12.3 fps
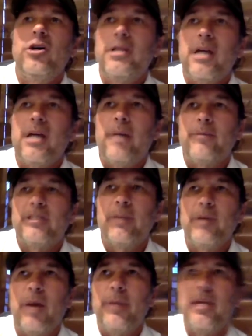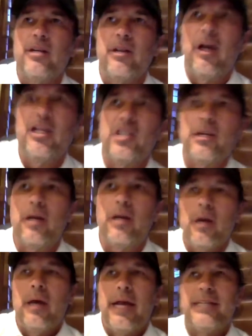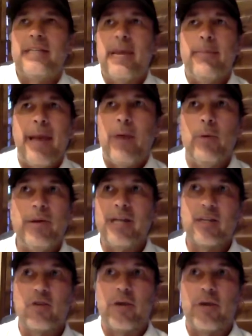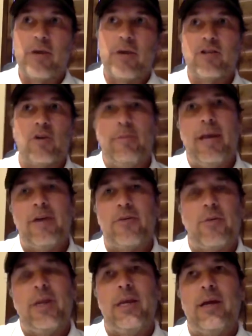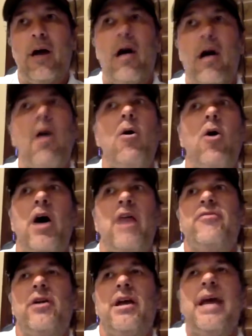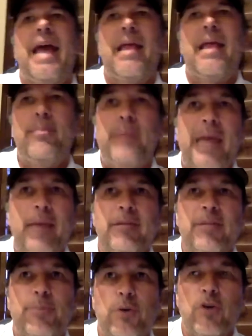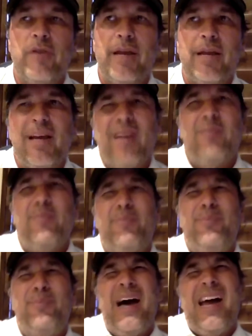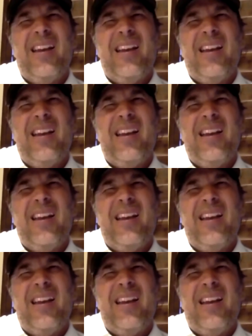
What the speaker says: some company could launch and say, man, we've got the greatest omega-3 all ever, and be able to prove it. But who